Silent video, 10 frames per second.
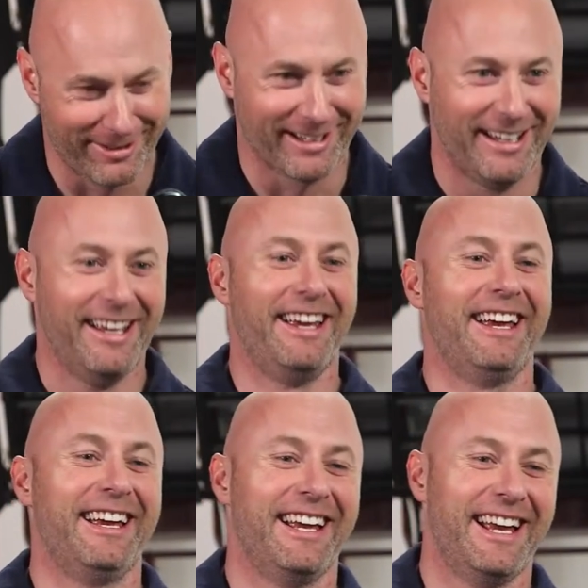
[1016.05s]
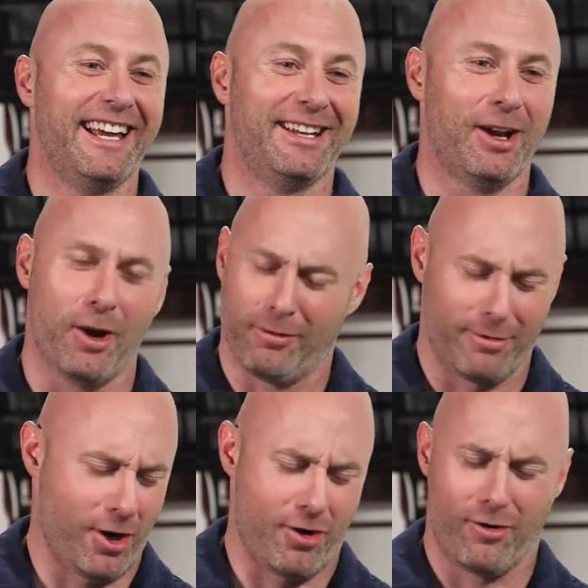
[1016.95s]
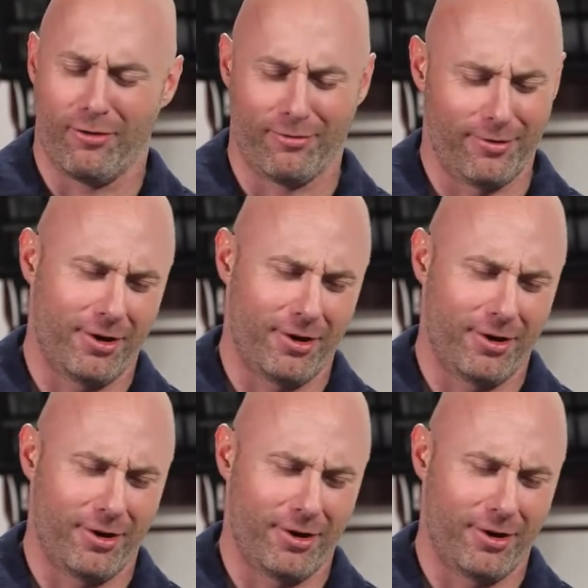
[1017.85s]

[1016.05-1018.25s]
I only take Dilaudid. I'm not taking any of those